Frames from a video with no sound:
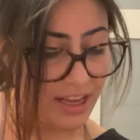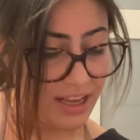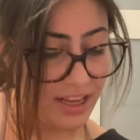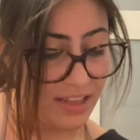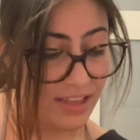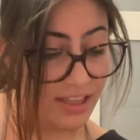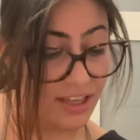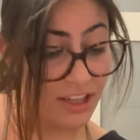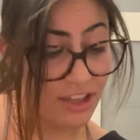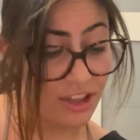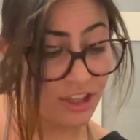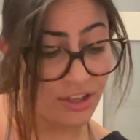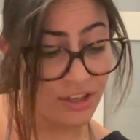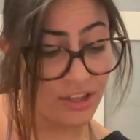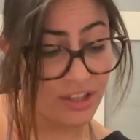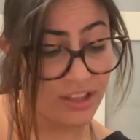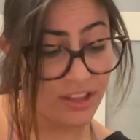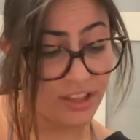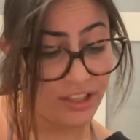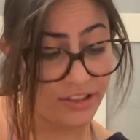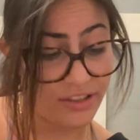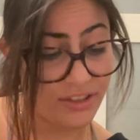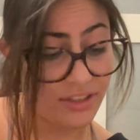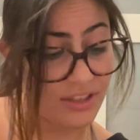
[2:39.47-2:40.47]
The clerk
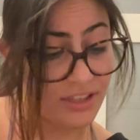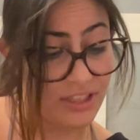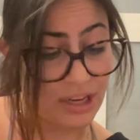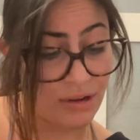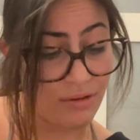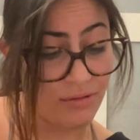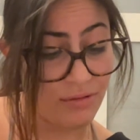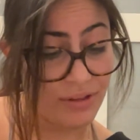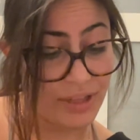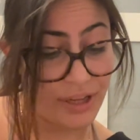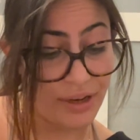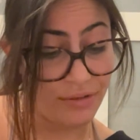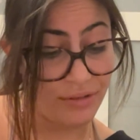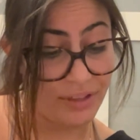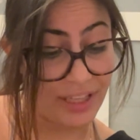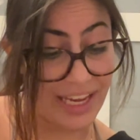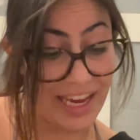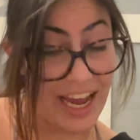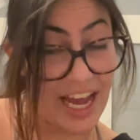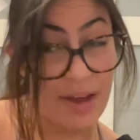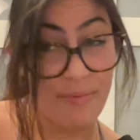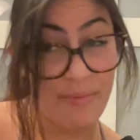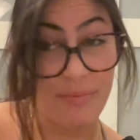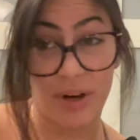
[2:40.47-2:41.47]
looked so lonely
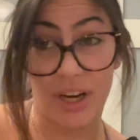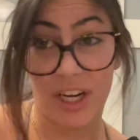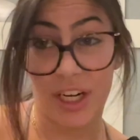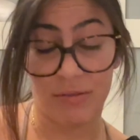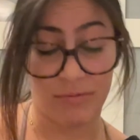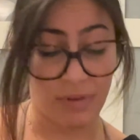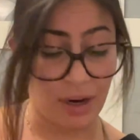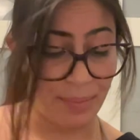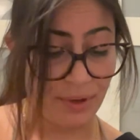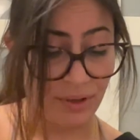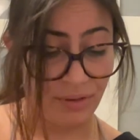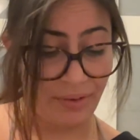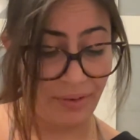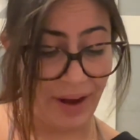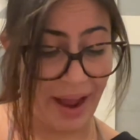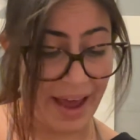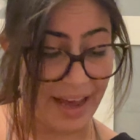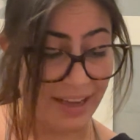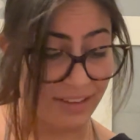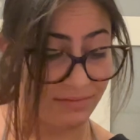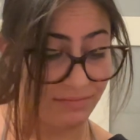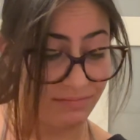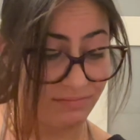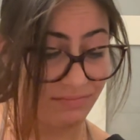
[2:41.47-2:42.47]
I bought a rubber
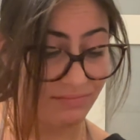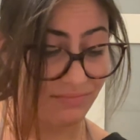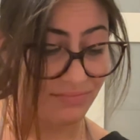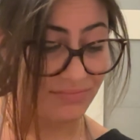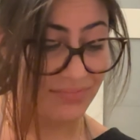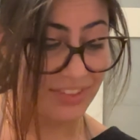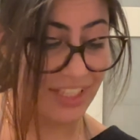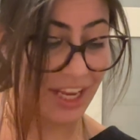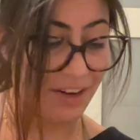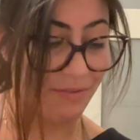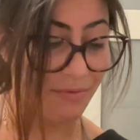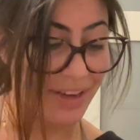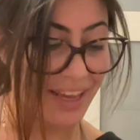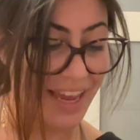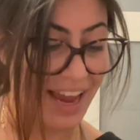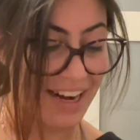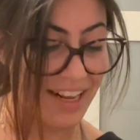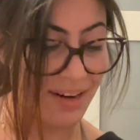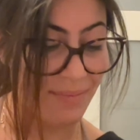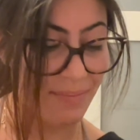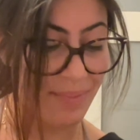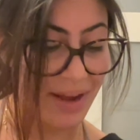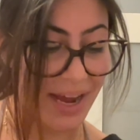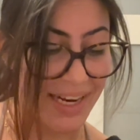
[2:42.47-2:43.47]
rat. Then we
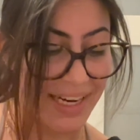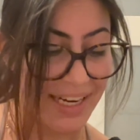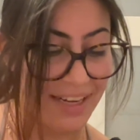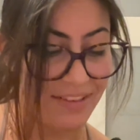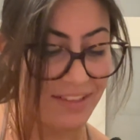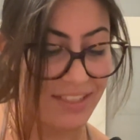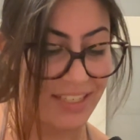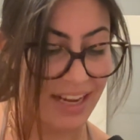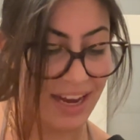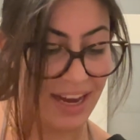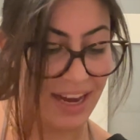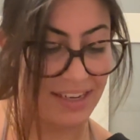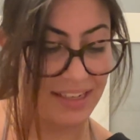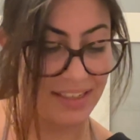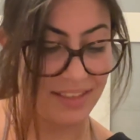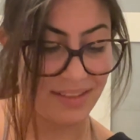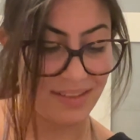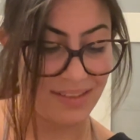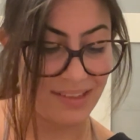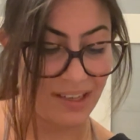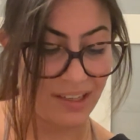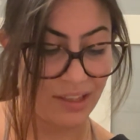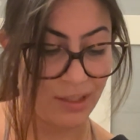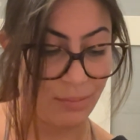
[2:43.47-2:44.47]
headed back outside and
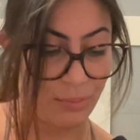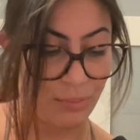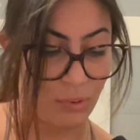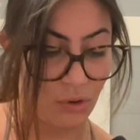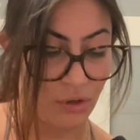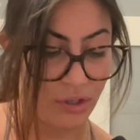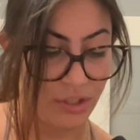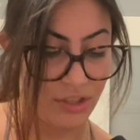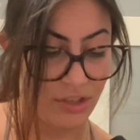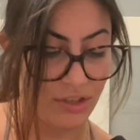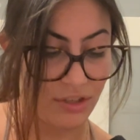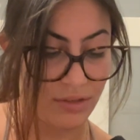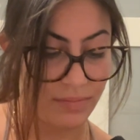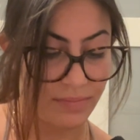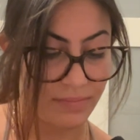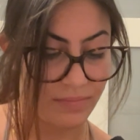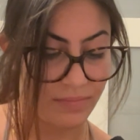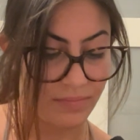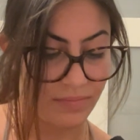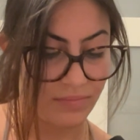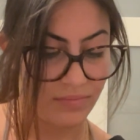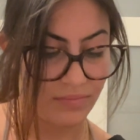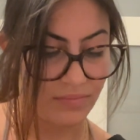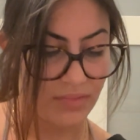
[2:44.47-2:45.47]
stood on the porch.
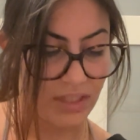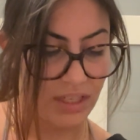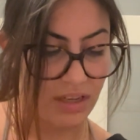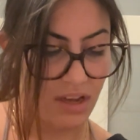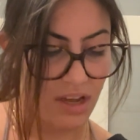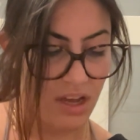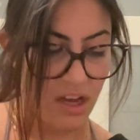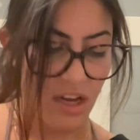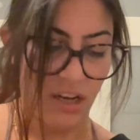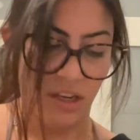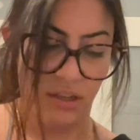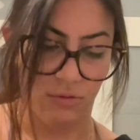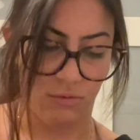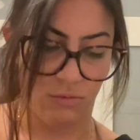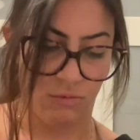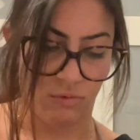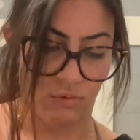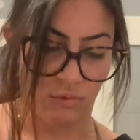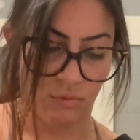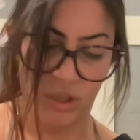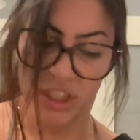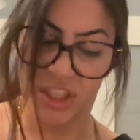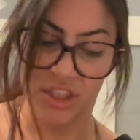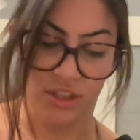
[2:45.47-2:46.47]

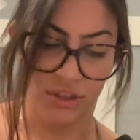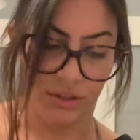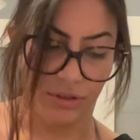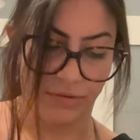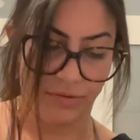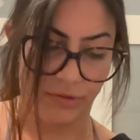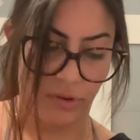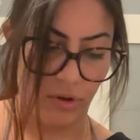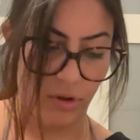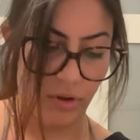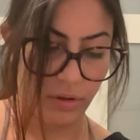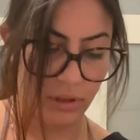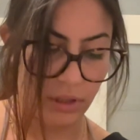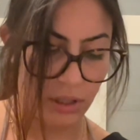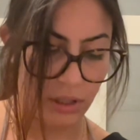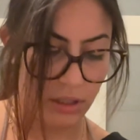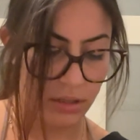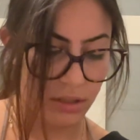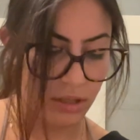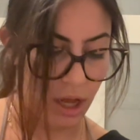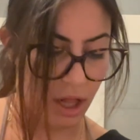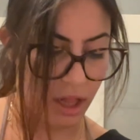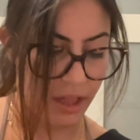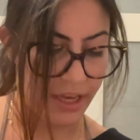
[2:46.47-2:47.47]
Wonderful,
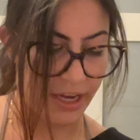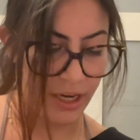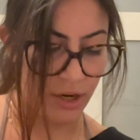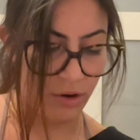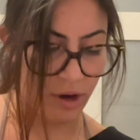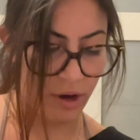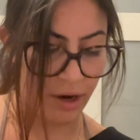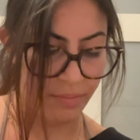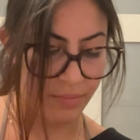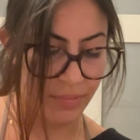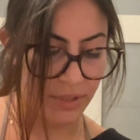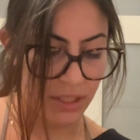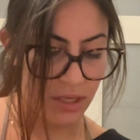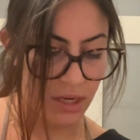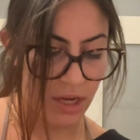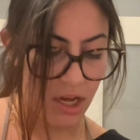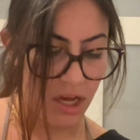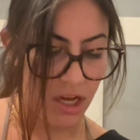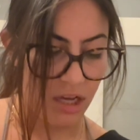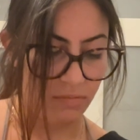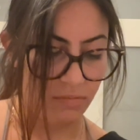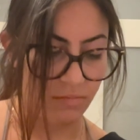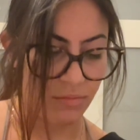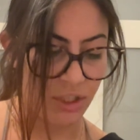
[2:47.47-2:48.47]
Talia grumped.
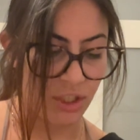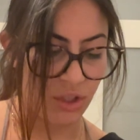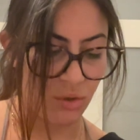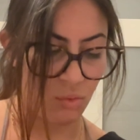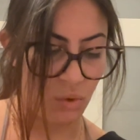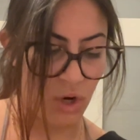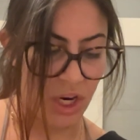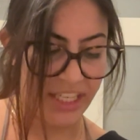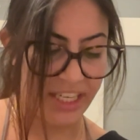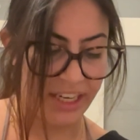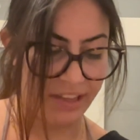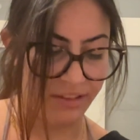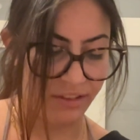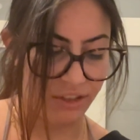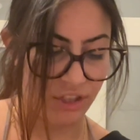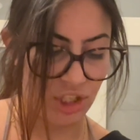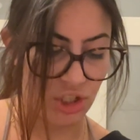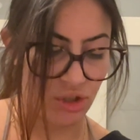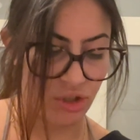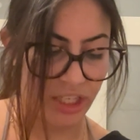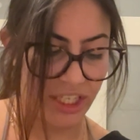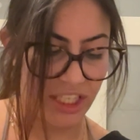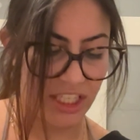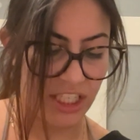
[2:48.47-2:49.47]
I'm going to walk down the
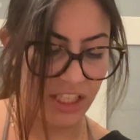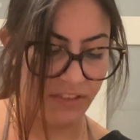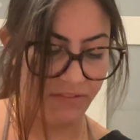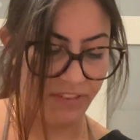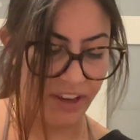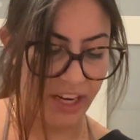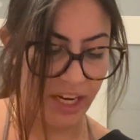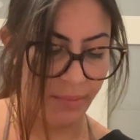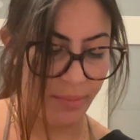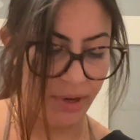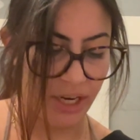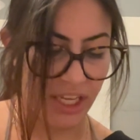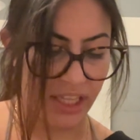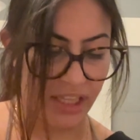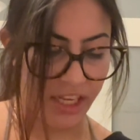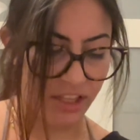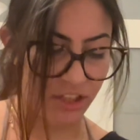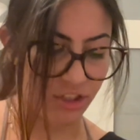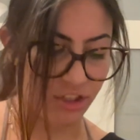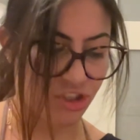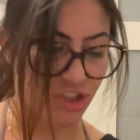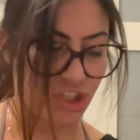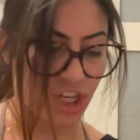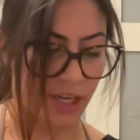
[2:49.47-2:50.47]
street, see if anybody in the
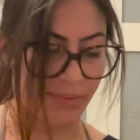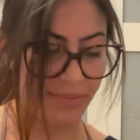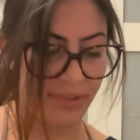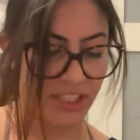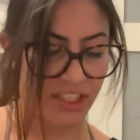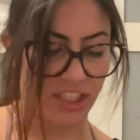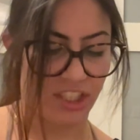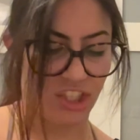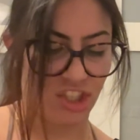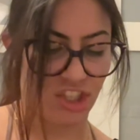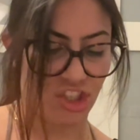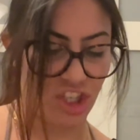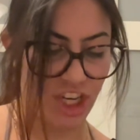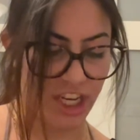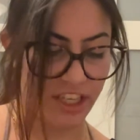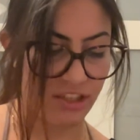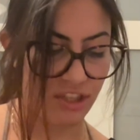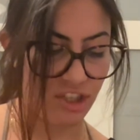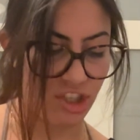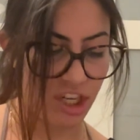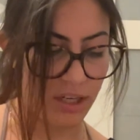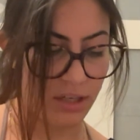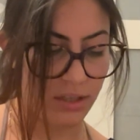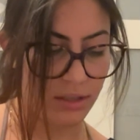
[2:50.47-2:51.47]
other shops has a
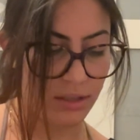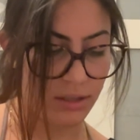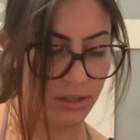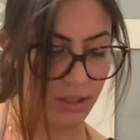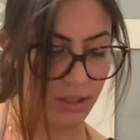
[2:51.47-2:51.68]
suggestion.